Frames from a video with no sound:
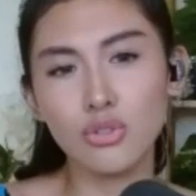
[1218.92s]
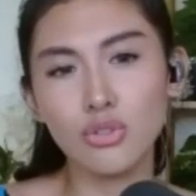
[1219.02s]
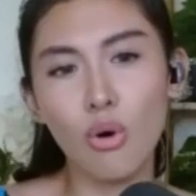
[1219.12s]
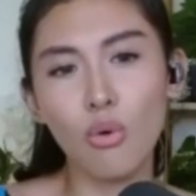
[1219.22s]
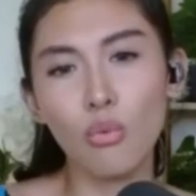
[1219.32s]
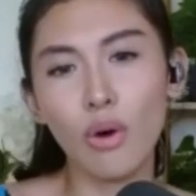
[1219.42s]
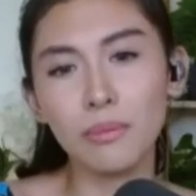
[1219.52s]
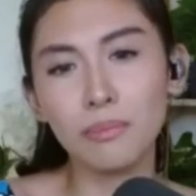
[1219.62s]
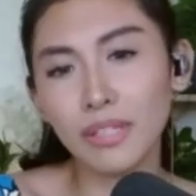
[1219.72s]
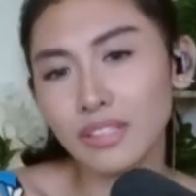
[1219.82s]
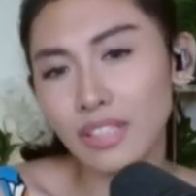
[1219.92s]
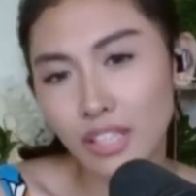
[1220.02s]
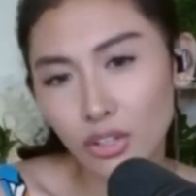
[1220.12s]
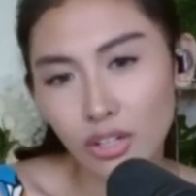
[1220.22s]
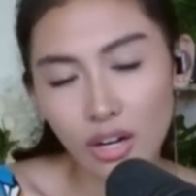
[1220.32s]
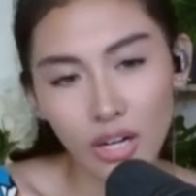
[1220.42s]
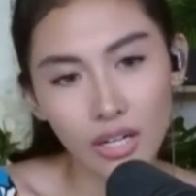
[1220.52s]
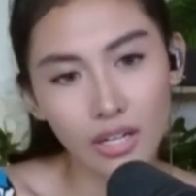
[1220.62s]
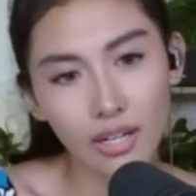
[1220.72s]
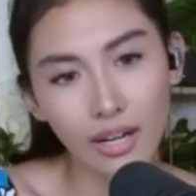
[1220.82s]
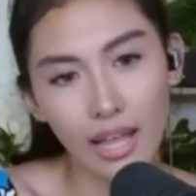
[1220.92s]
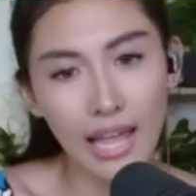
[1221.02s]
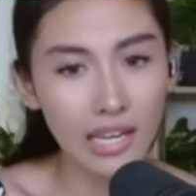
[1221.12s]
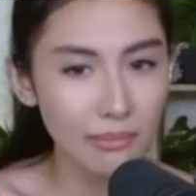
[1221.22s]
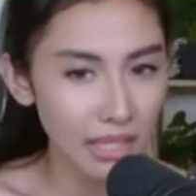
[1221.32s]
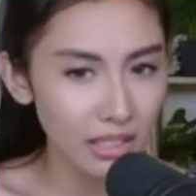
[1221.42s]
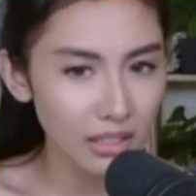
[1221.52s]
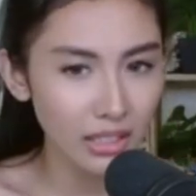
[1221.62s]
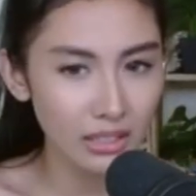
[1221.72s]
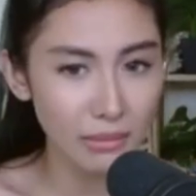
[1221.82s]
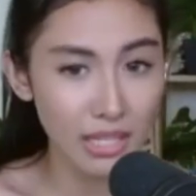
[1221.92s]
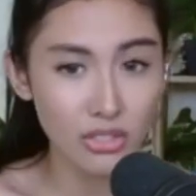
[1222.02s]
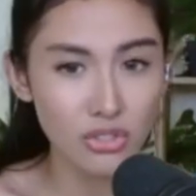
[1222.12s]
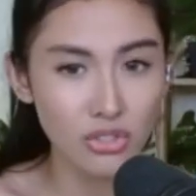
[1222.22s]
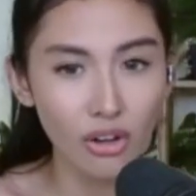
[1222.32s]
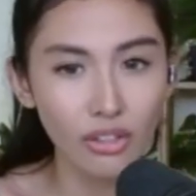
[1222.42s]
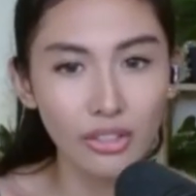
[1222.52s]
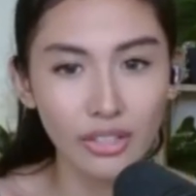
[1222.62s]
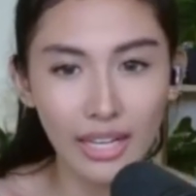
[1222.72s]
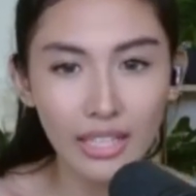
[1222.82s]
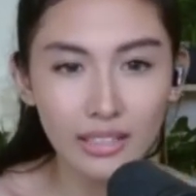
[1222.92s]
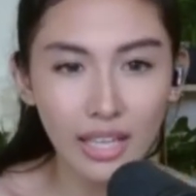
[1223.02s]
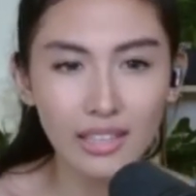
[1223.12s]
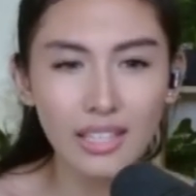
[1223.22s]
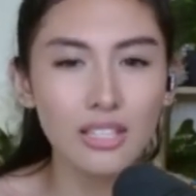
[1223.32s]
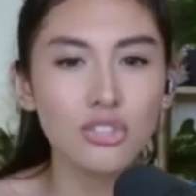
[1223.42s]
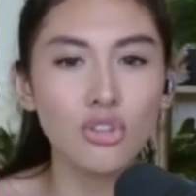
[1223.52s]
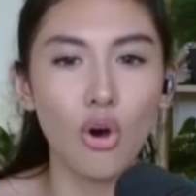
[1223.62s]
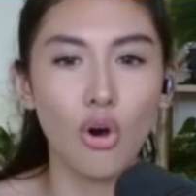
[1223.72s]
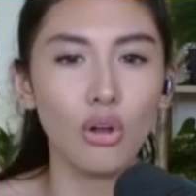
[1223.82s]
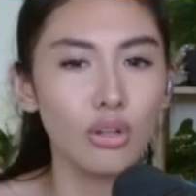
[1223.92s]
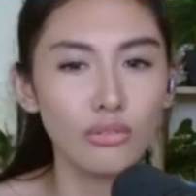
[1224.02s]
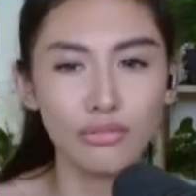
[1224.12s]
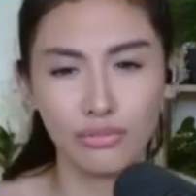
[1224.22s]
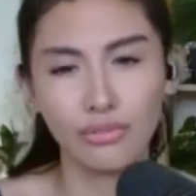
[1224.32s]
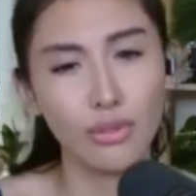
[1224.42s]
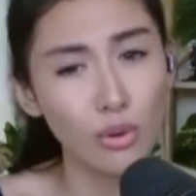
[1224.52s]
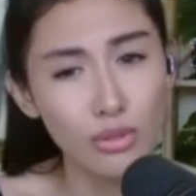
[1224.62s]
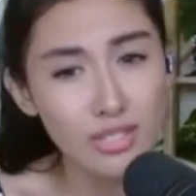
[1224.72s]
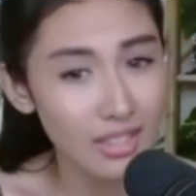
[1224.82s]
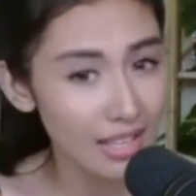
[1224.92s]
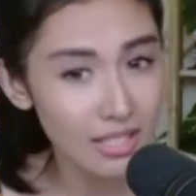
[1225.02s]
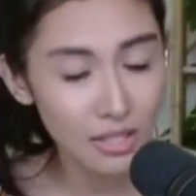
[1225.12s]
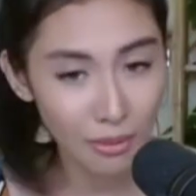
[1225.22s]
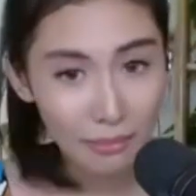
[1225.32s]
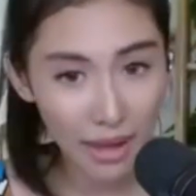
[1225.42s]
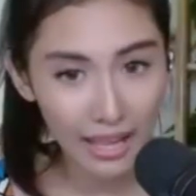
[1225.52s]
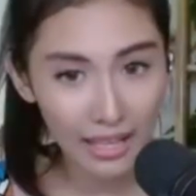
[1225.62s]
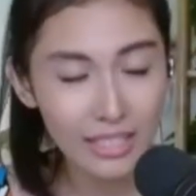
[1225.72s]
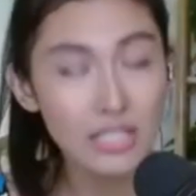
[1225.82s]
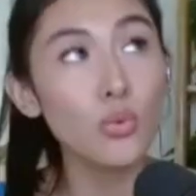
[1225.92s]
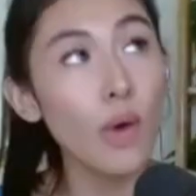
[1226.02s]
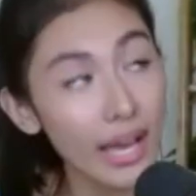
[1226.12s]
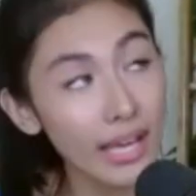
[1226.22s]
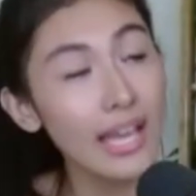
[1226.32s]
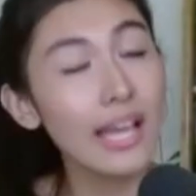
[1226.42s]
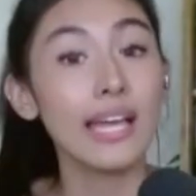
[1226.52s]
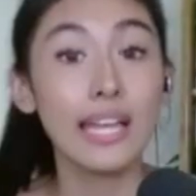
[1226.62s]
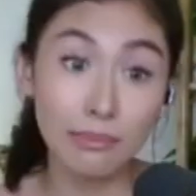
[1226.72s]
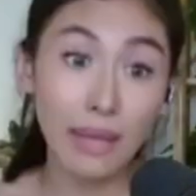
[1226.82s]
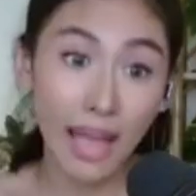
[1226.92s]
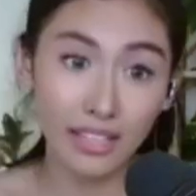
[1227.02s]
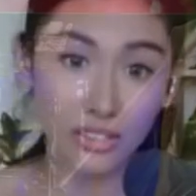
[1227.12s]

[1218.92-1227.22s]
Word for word: no one particular element that makes a song great. I think it's all of those things combined. That's why in Behind